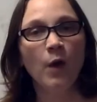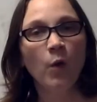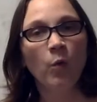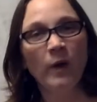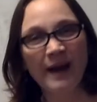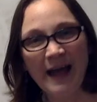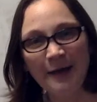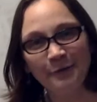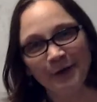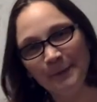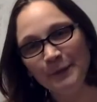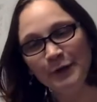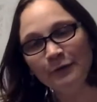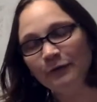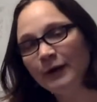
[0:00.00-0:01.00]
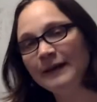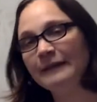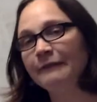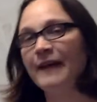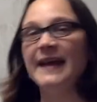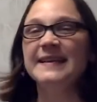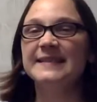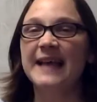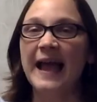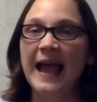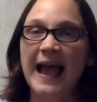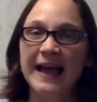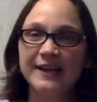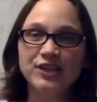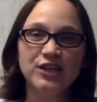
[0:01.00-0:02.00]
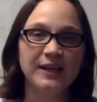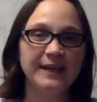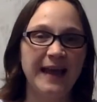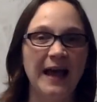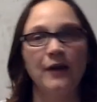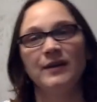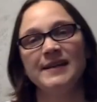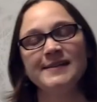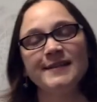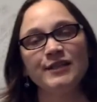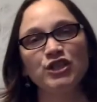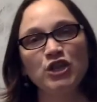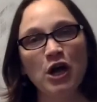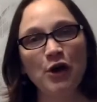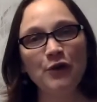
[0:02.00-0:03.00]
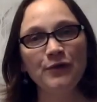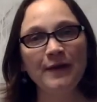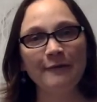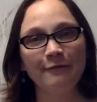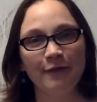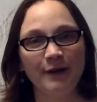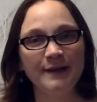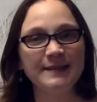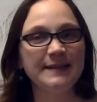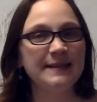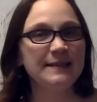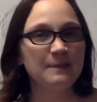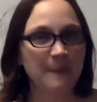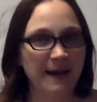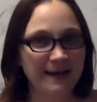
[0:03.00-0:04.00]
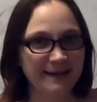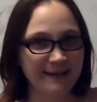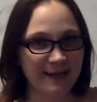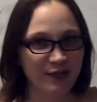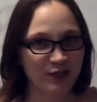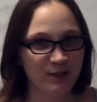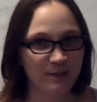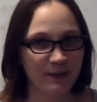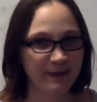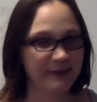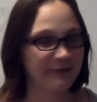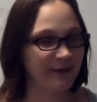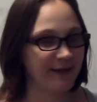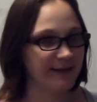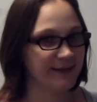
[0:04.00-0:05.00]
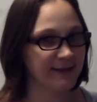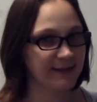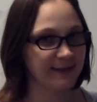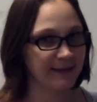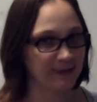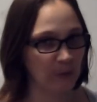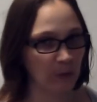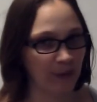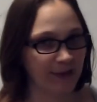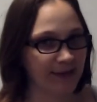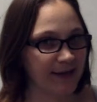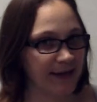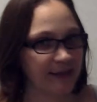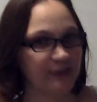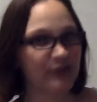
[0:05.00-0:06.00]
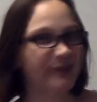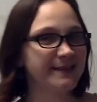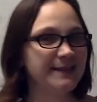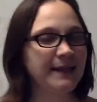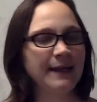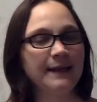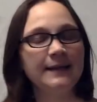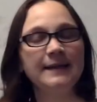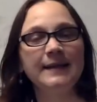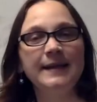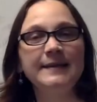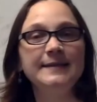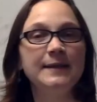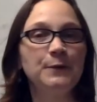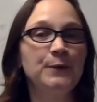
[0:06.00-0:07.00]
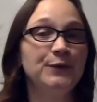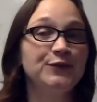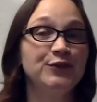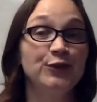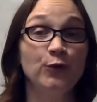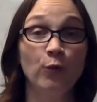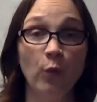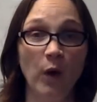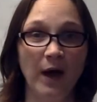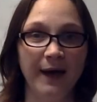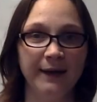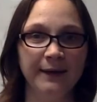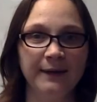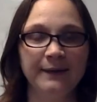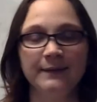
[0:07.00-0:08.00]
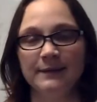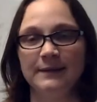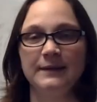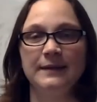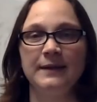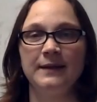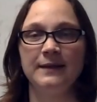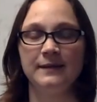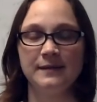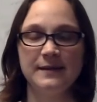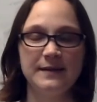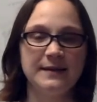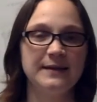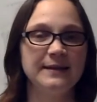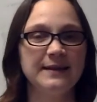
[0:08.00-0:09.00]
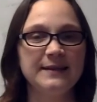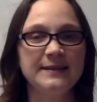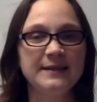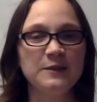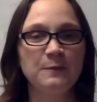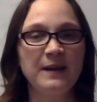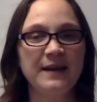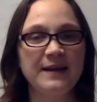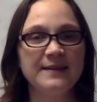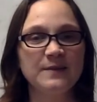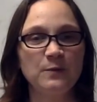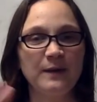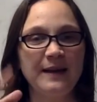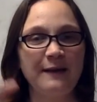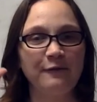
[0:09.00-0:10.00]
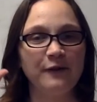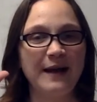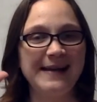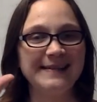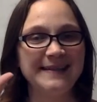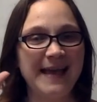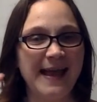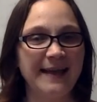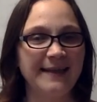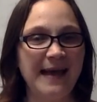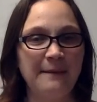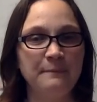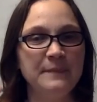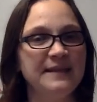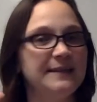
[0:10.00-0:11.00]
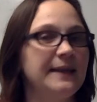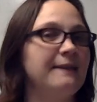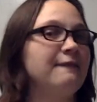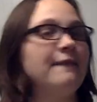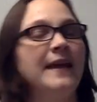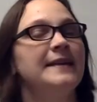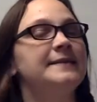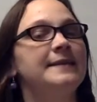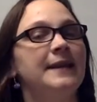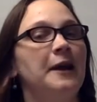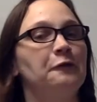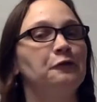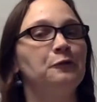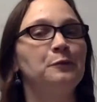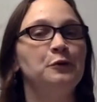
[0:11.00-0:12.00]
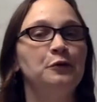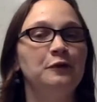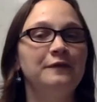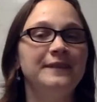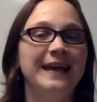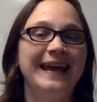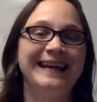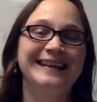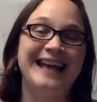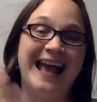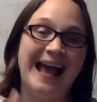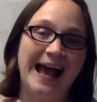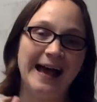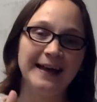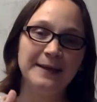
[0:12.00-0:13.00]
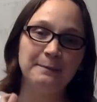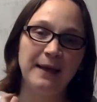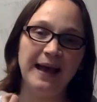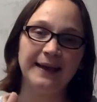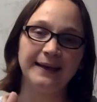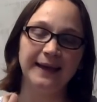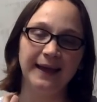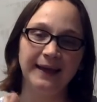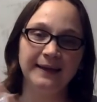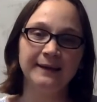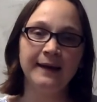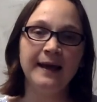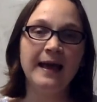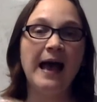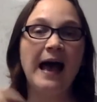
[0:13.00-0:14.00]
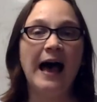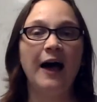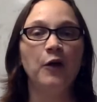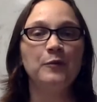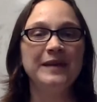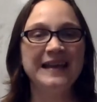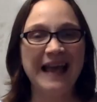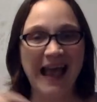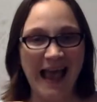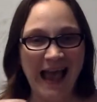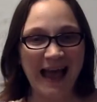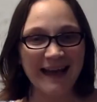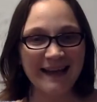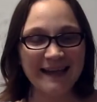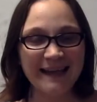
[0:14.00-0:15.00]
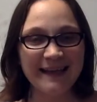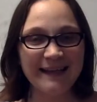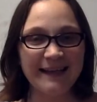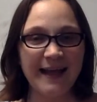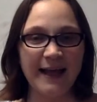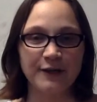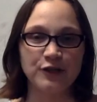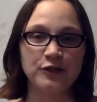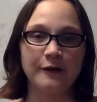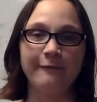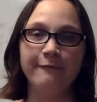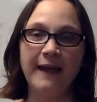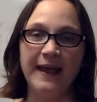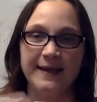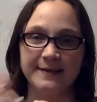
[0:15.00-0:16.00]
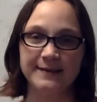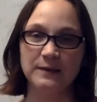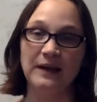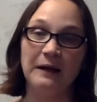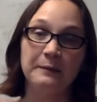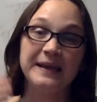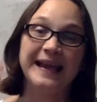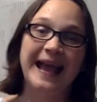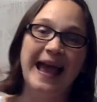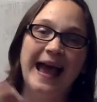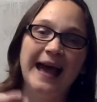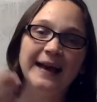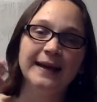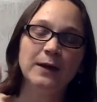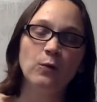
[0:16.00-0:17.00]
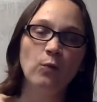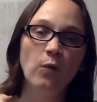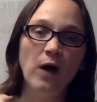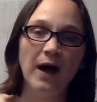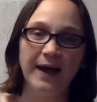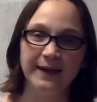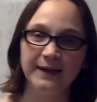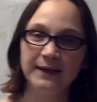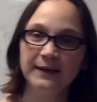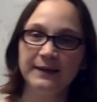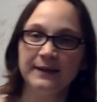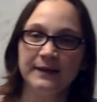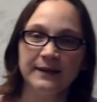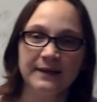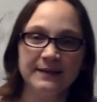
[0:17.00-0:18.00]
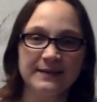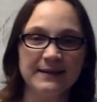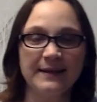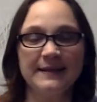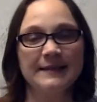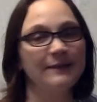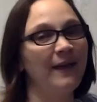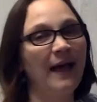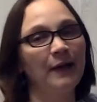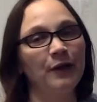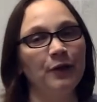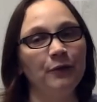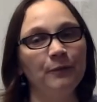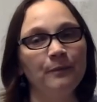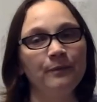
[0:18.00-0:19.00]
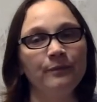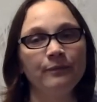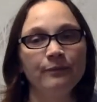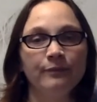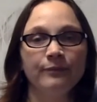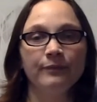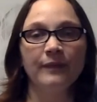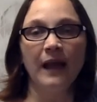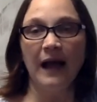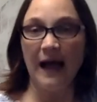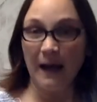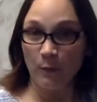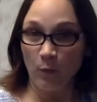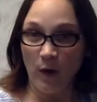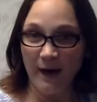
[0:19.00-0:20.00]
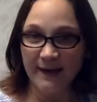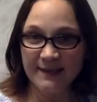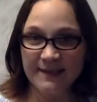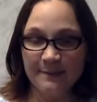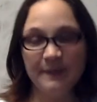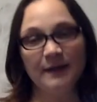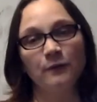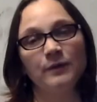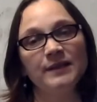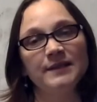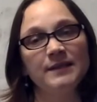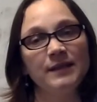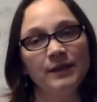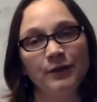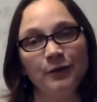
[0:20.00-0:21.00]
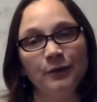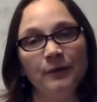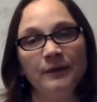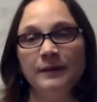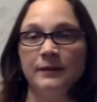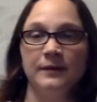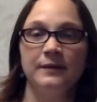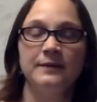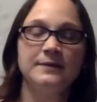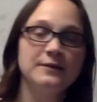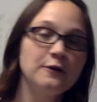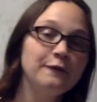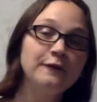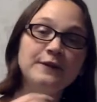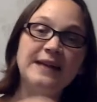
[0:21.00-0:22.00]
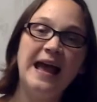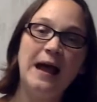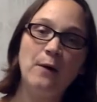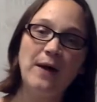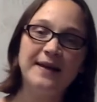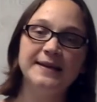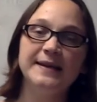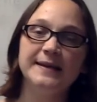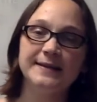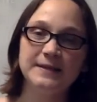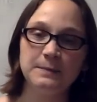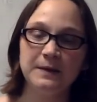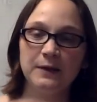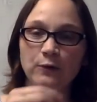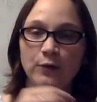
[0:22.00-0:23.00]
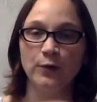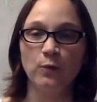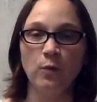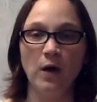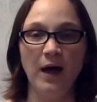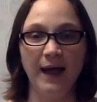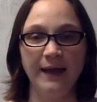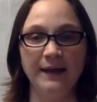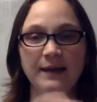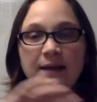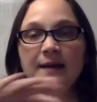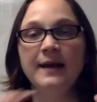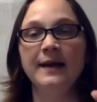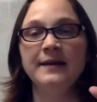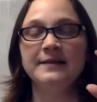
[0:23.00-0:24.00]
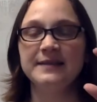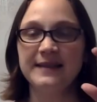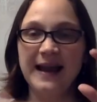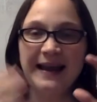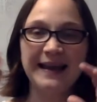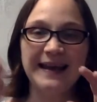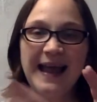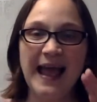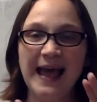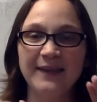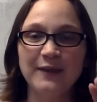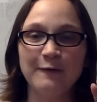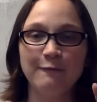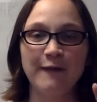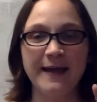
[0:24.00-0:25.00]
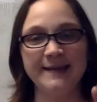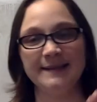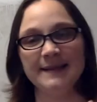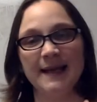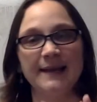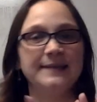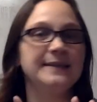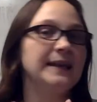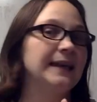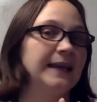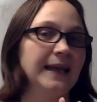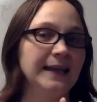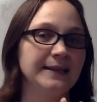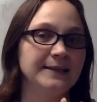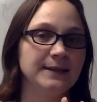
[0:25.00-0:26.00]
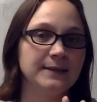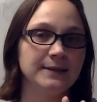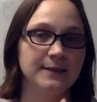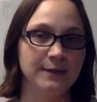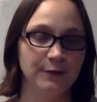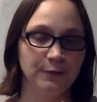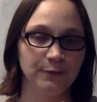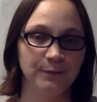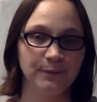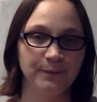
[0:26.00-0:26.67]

When I remove one face, I actually now need to show that vertices minus edges plus faces, this Euler characteristic, is equal to 1. This is because whenever I take that missing face that I removed and add it back in, I'll be adding in an extra face. So I'll be adding 1 to this value. I want it to be equal to 2, so for now I need it to be equal to 1 so that I can add the face in to get it to 2.